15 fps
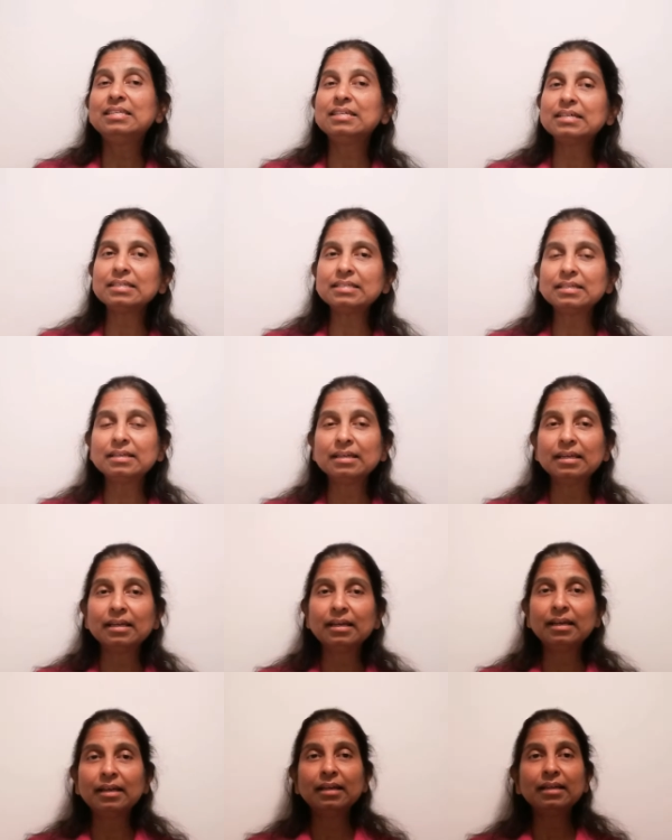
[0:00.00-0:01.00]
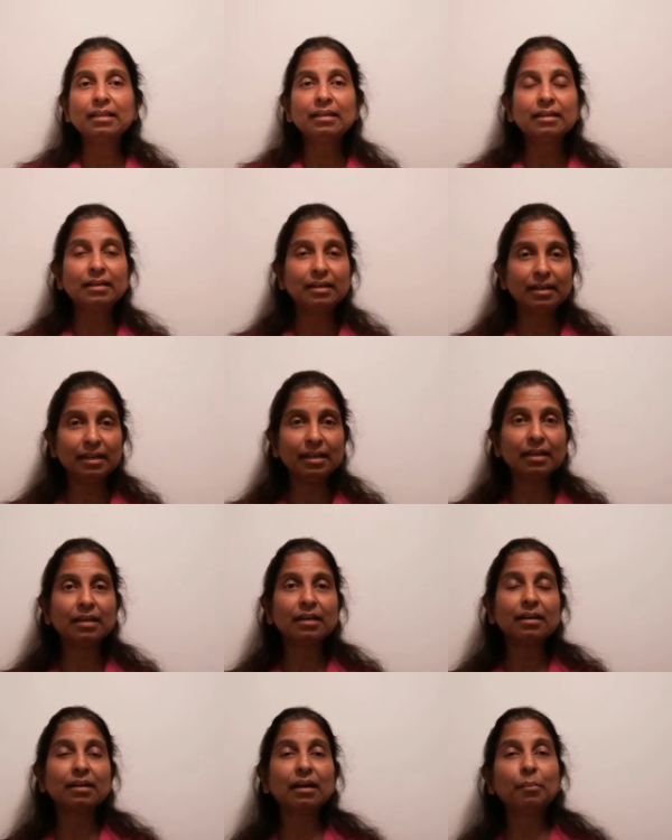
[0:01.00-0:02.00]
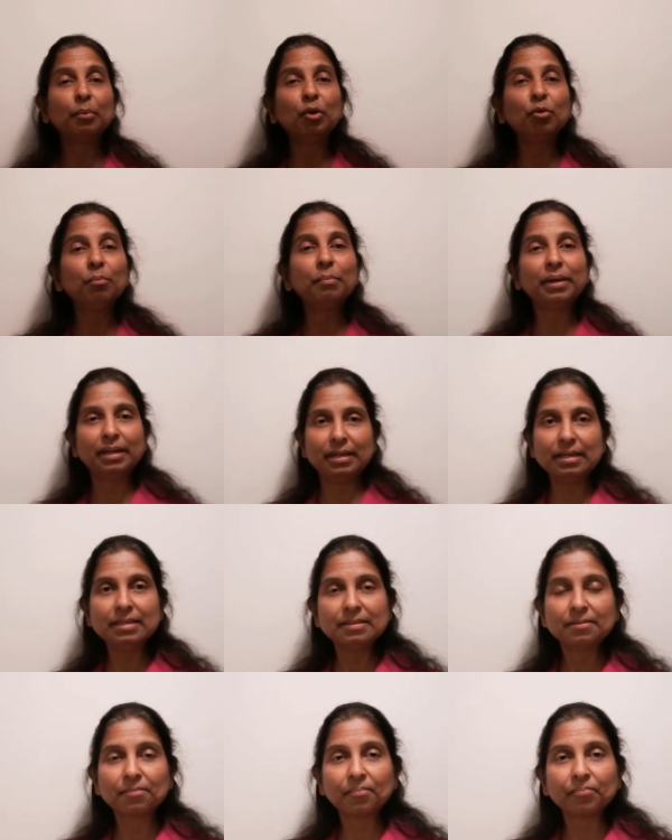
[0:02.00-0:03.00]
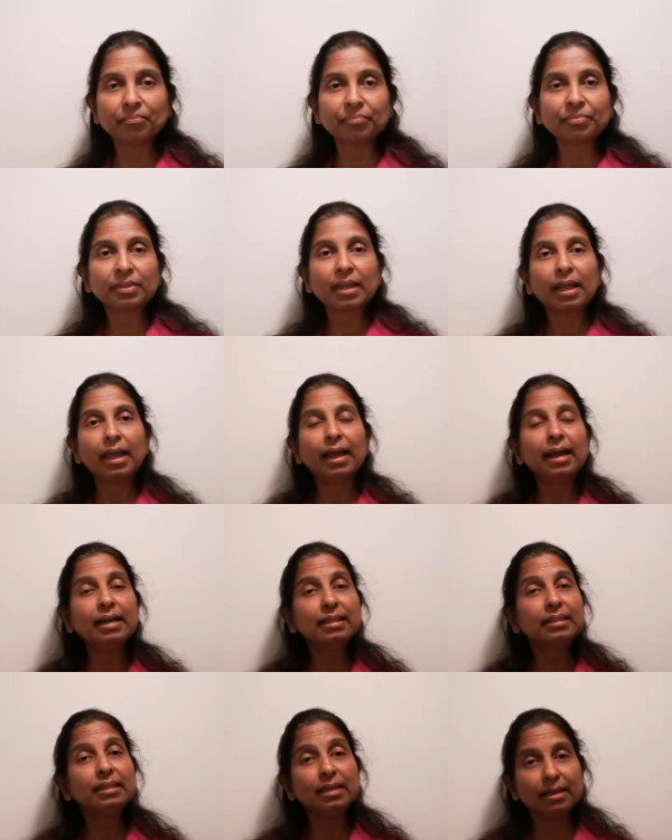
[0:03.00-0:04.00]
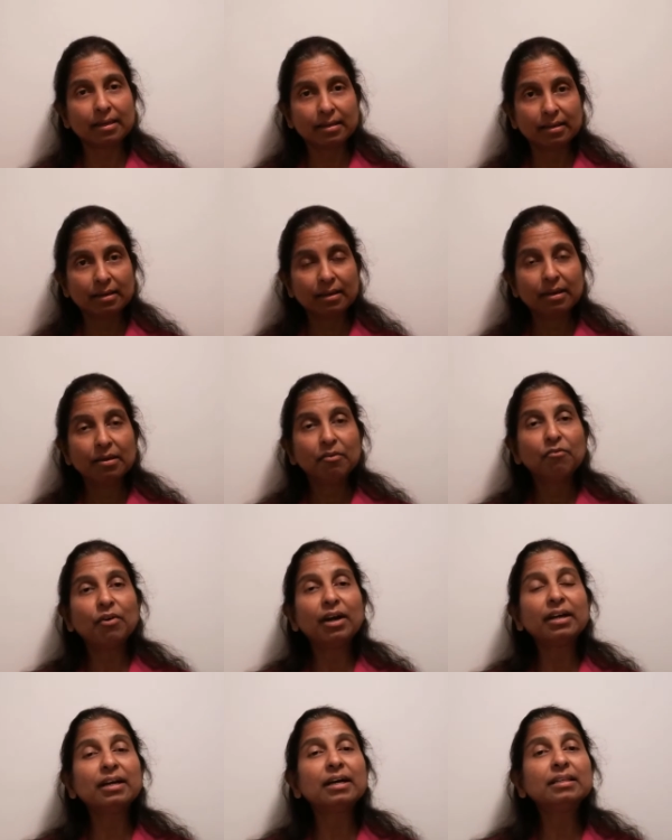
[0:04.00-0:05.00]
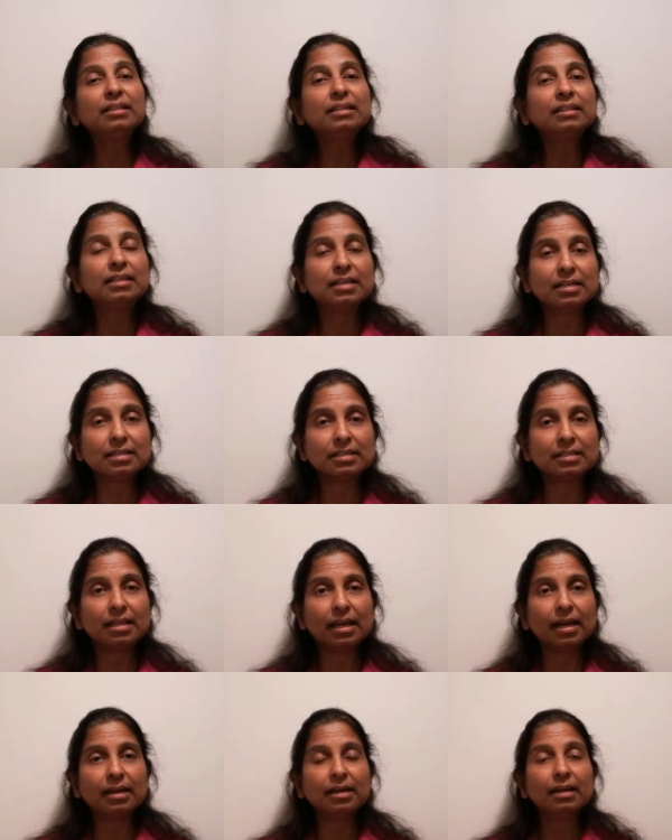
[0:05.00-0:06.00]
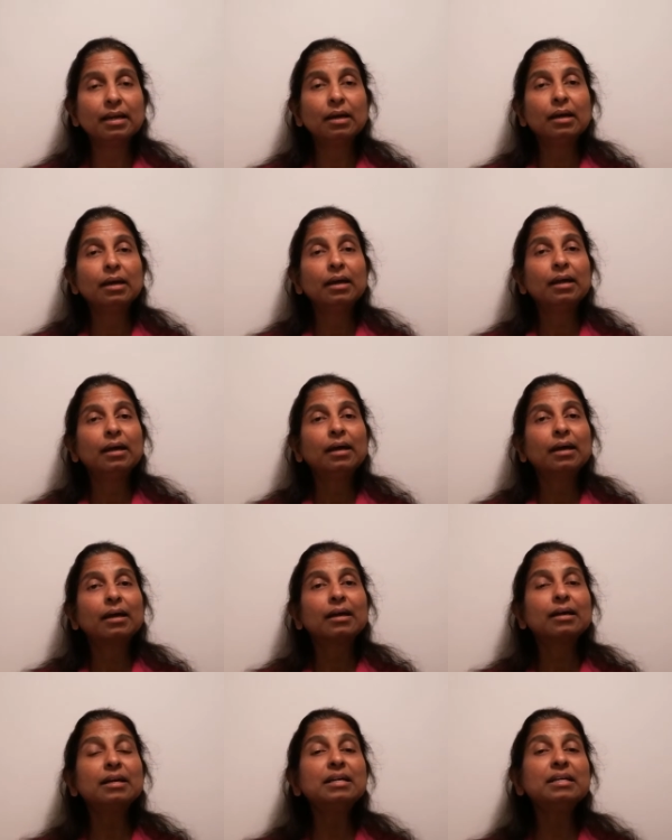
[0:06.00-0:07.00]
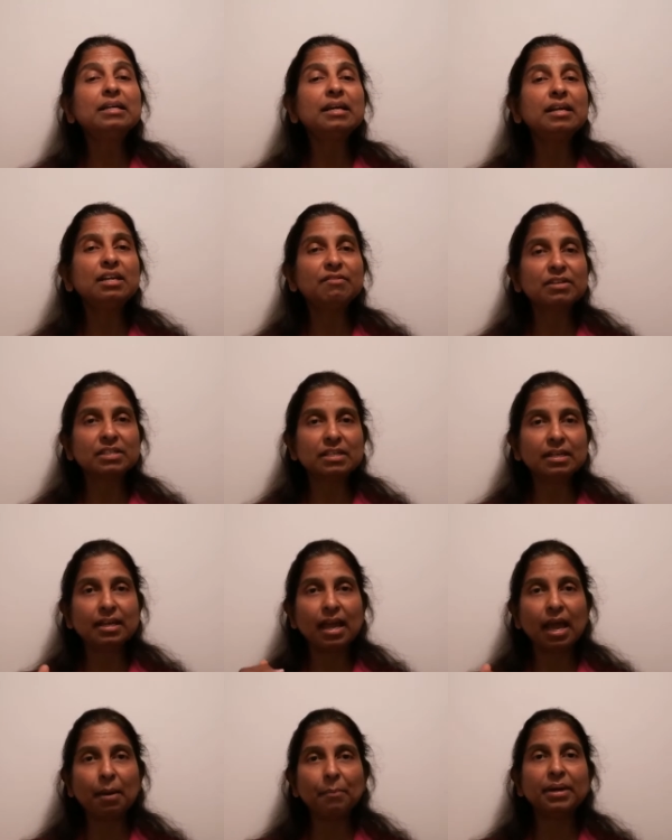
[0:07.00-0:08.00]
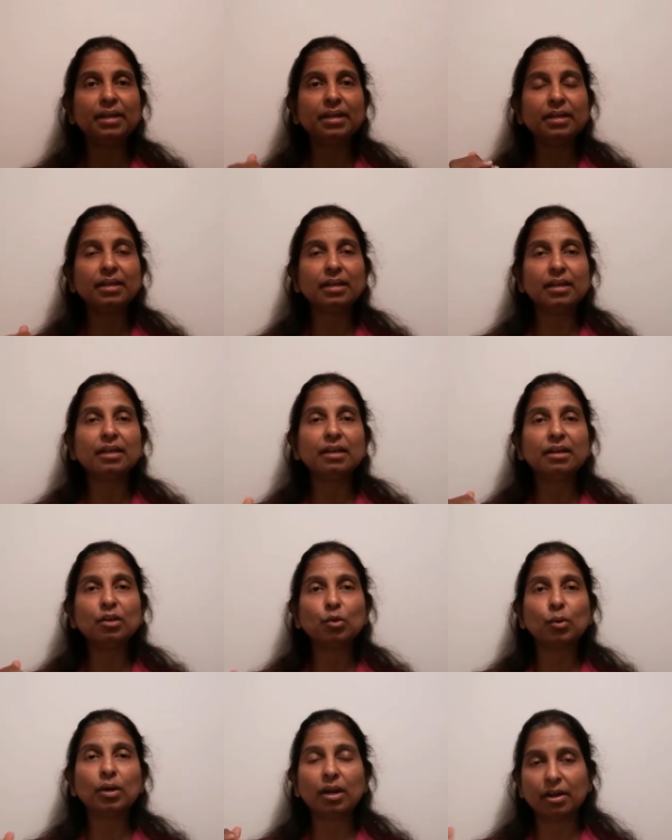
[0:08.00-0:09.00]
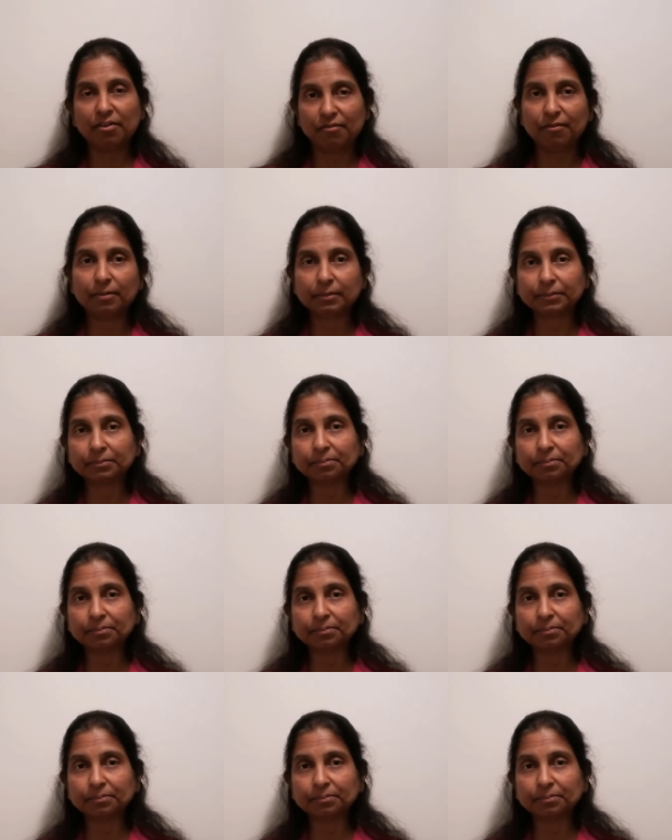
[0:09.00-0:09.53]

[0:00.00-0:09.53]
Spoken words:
Just take a couple of minutes and think, what are the things that continuously happening in your life?